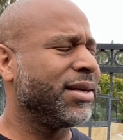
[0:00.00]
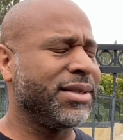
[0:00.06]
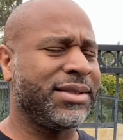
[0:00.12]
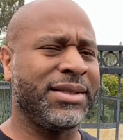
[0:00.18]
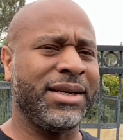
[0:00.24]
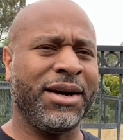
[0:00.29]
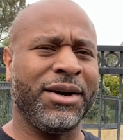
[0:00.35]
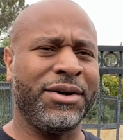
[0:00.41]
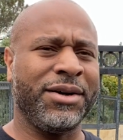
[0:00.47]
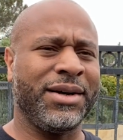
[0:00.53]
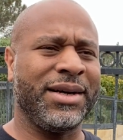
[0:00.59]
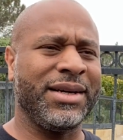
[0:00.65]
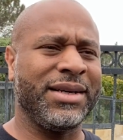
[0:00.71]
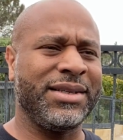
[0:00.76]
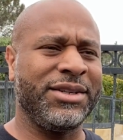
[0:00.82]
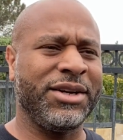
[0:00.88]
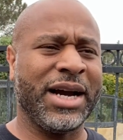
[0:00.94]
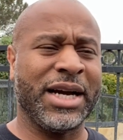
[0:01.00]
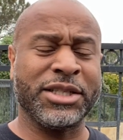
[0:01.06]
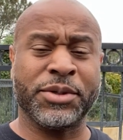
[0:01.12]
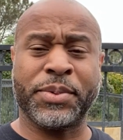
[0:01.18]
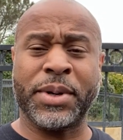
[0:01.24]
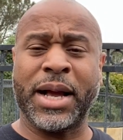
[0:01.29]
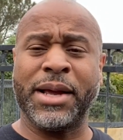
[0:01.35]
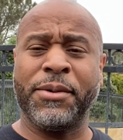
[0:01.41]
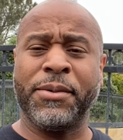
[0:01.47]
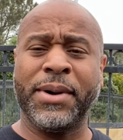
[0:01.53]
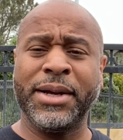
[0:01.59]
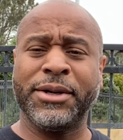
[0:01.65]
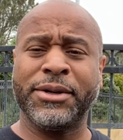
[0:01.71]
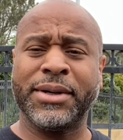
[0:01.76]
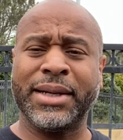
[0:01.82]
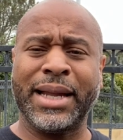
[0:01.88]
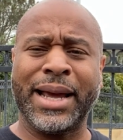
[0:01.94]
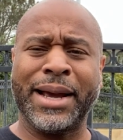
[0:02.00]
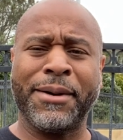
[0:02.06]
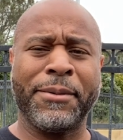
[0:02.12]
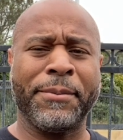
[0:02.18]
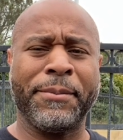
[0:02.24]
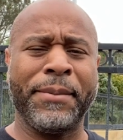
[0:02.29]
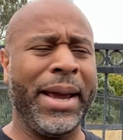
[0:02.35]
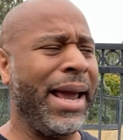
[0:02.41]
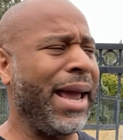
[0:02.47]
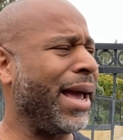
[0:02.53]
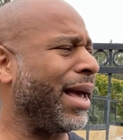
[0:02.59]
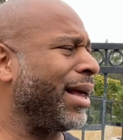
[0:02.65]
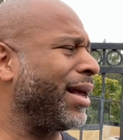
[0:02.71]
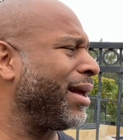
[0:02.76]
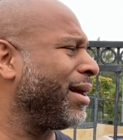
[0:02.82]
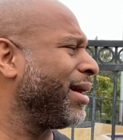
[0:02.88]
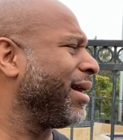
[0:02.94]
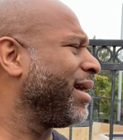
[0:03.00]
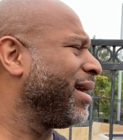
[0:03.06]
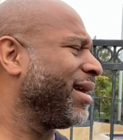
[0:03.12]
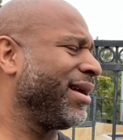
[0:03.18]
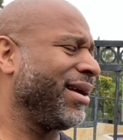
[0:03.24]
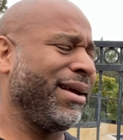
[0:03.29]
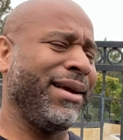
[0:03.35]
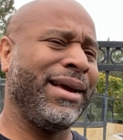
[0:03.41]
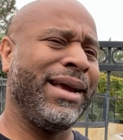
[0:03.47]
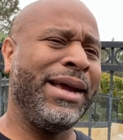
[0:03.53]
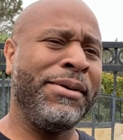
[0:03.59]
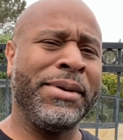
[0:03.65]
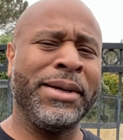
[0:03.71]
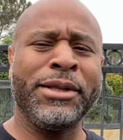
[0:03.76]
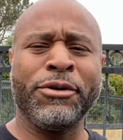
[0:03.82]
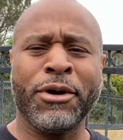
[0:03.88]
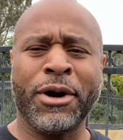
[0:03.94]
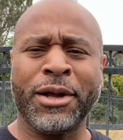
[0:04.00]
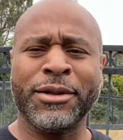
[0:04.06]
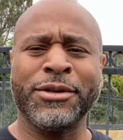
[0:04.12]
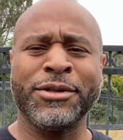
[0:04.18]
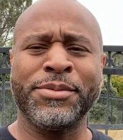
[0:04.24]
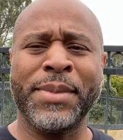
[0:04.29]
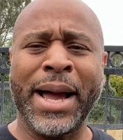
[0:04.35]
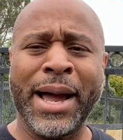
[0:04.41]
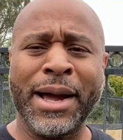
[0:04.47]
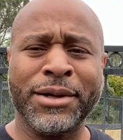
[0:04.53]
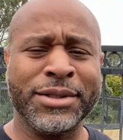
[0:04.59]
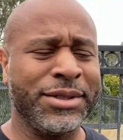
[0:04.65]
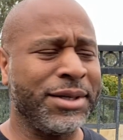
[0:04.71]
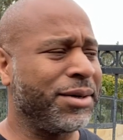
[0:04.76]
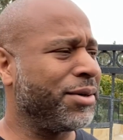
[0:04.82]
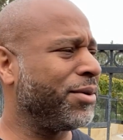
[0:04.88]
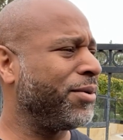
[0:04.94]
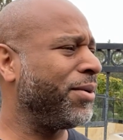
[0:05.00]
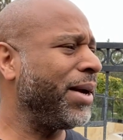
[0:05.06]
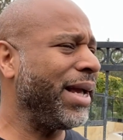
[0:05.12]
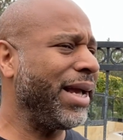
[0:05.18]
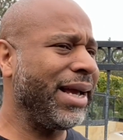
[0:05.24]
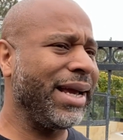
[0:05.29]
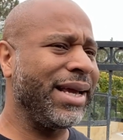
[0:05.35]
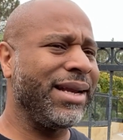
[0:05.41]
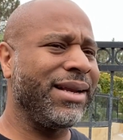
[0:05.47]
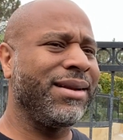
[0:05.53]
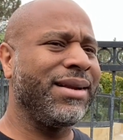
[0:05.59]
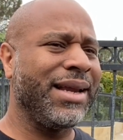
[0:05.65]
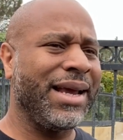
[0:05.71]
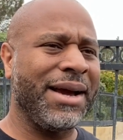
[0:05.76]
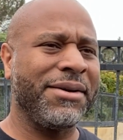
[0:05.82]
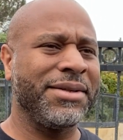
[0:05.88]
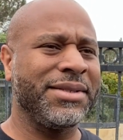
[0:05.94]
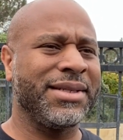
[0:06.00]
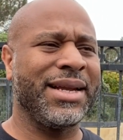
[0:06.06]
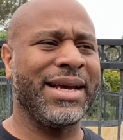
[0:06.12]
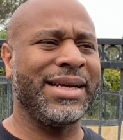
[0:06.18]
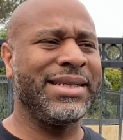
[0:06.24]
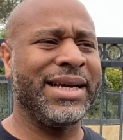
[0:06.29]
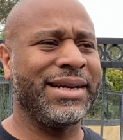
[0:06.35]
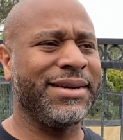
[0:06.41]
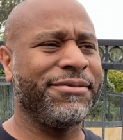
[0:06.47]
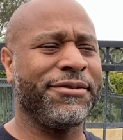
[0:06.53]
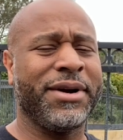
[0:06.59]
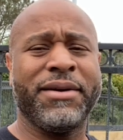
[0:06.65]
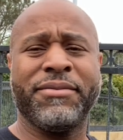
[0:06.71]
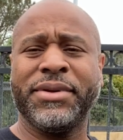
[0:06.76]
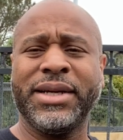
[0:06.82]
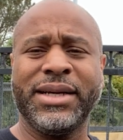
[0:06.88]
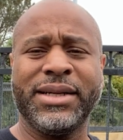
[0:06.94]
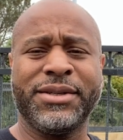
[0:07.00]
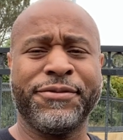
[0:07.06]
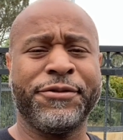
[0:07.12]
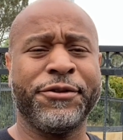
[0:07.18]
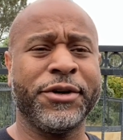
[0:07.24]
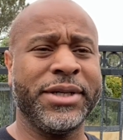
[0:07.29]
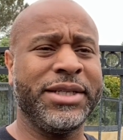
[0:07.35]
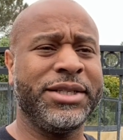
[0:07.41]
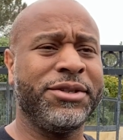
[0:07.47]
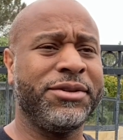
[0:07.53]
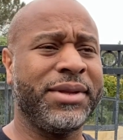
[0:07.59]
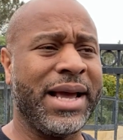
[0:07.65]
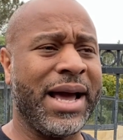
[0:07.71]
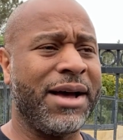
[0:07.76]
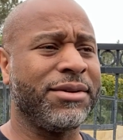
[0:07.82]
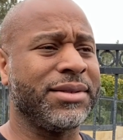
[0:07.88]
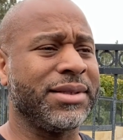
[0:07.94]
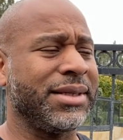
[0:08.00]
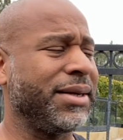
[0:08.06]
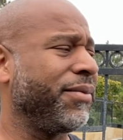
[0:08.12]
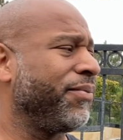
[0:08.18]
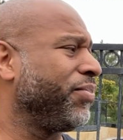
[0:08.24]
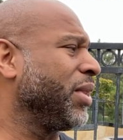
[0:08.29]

So you guys are probably wondering, like, man, he went through all those miles so quick, and now it's like taking forever to get to forty-two thousand.